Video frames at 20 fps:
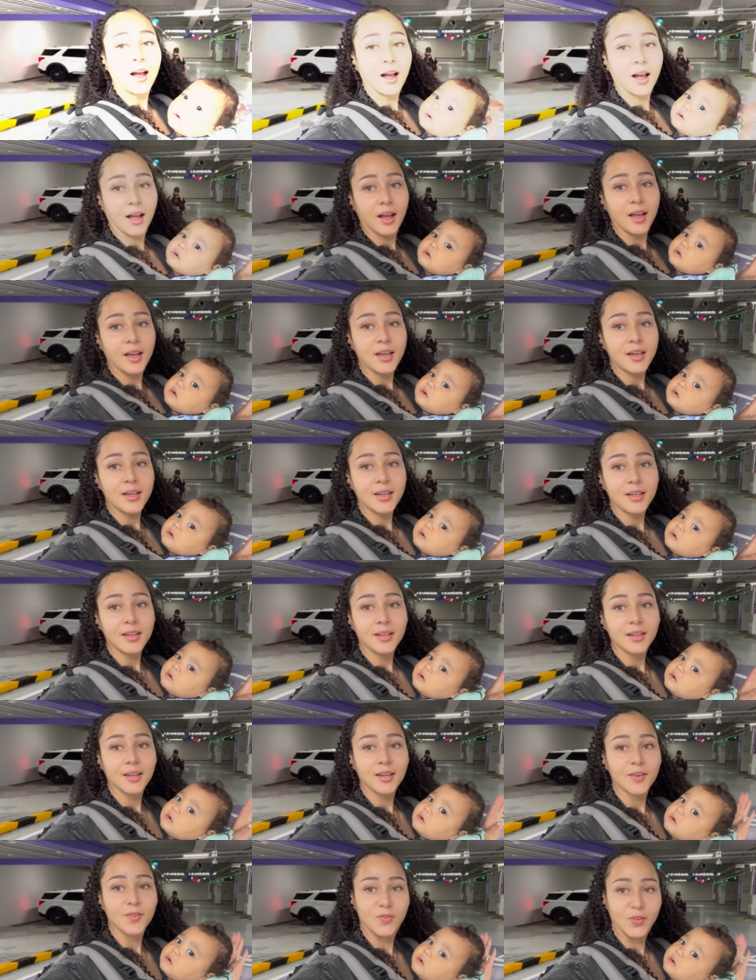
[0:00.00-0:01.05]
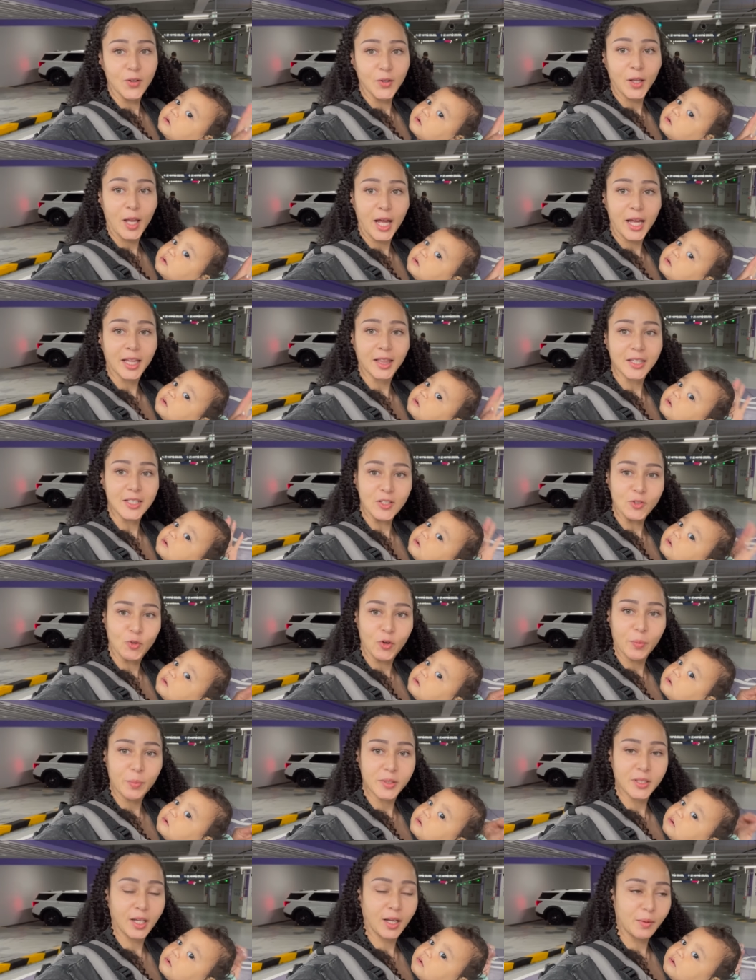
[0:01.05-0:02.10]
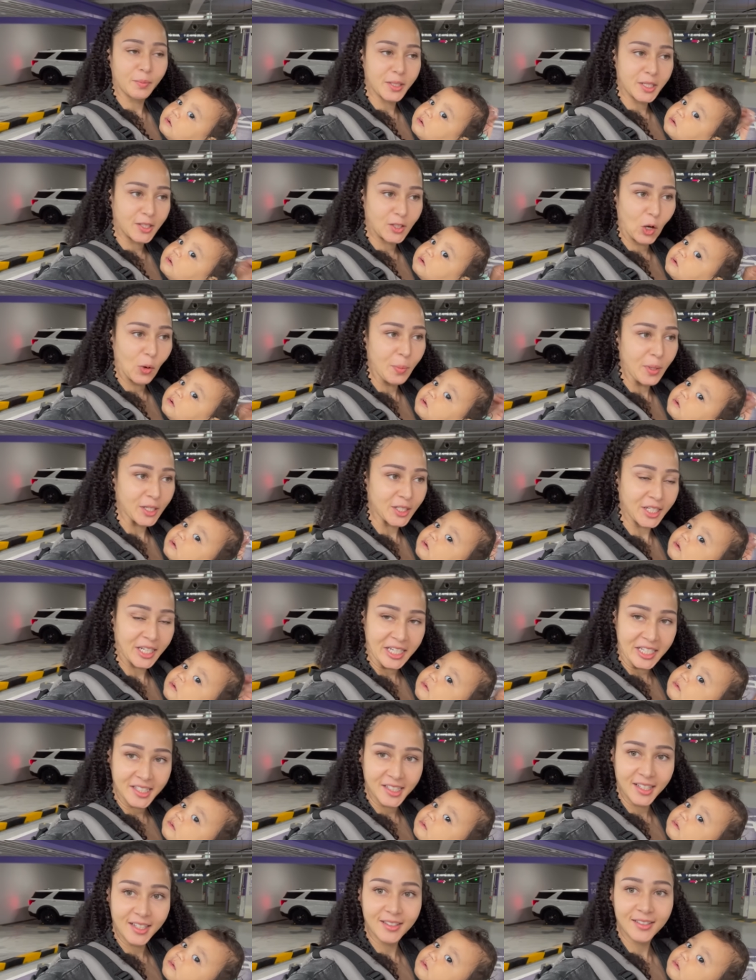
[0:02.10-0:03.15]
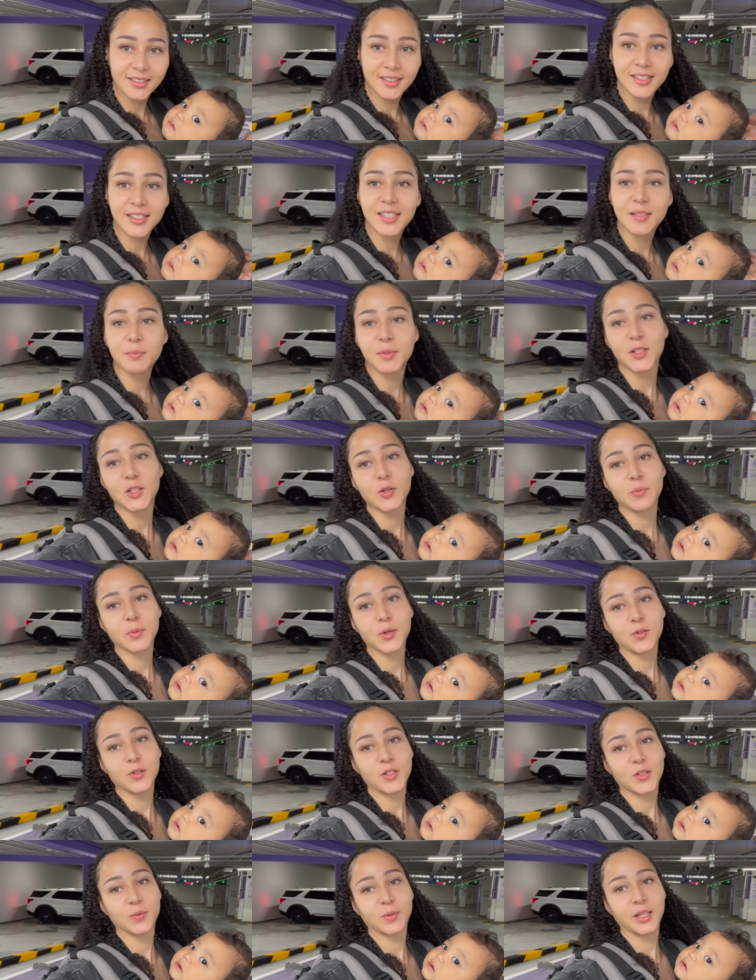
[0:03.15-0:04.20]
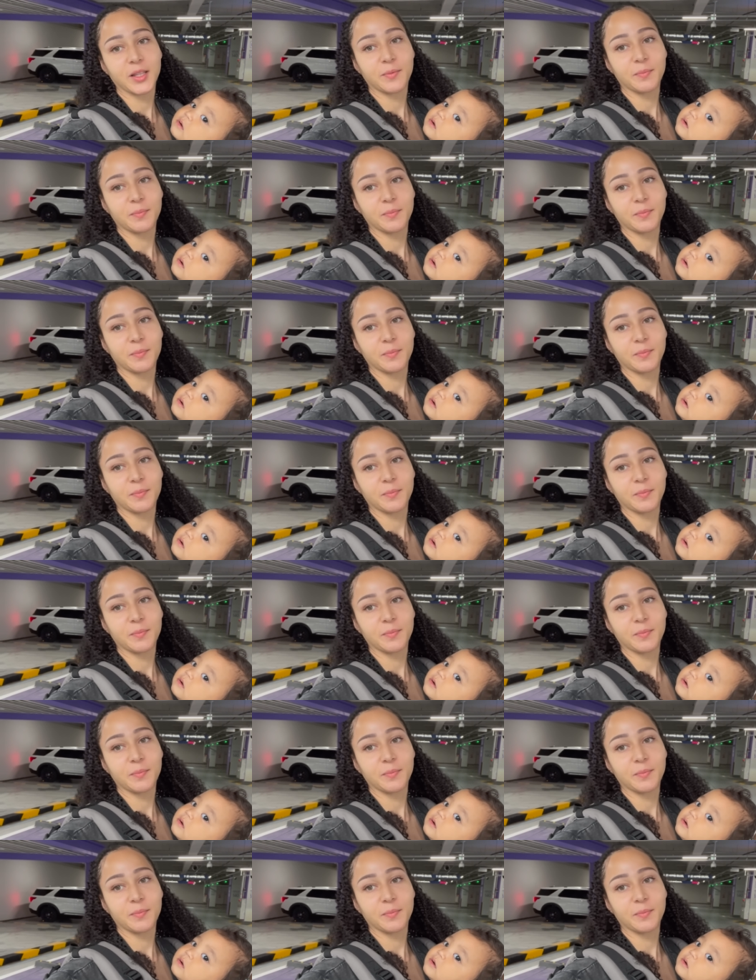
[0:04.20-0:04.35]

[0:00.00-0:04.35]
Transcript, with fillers: I feel like this trip is gonna be so much easier since Mr. Moon is with